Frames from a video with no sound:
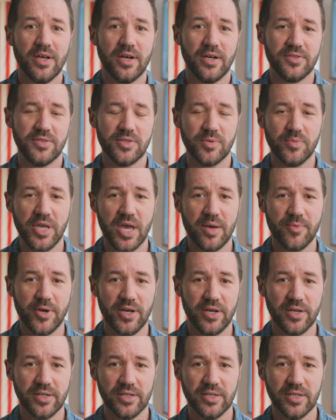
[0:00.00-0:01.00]
on some
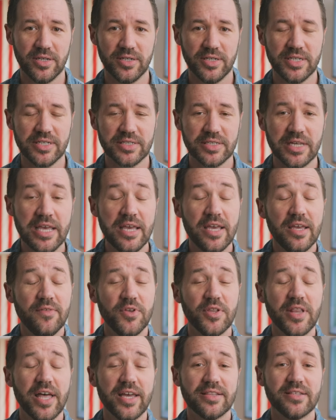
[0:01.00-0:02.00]
Yamaha goodness. If
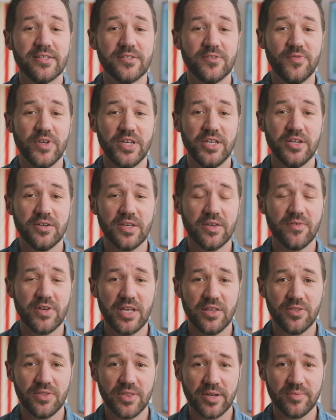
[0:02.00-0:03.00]
you like this video, give it
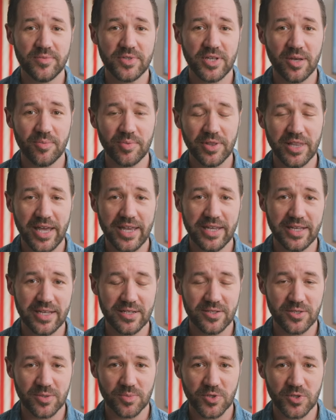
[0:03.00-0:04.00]
a thumbs up, like,
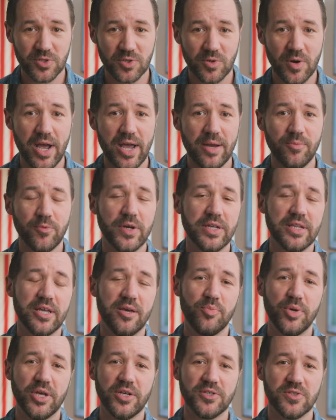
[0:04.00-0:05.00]
and subscribe. Ring
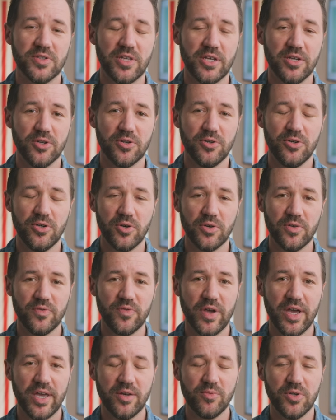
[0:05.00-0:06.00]
that bell so that you're
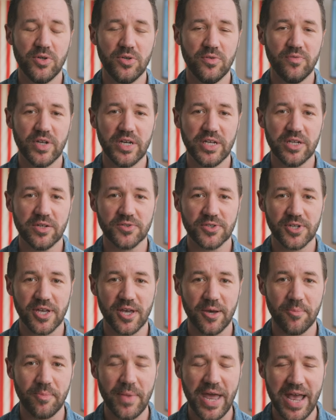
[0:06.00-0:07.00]
notified when new videos
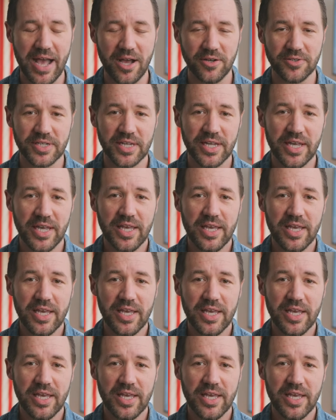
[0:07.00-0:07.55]
come out.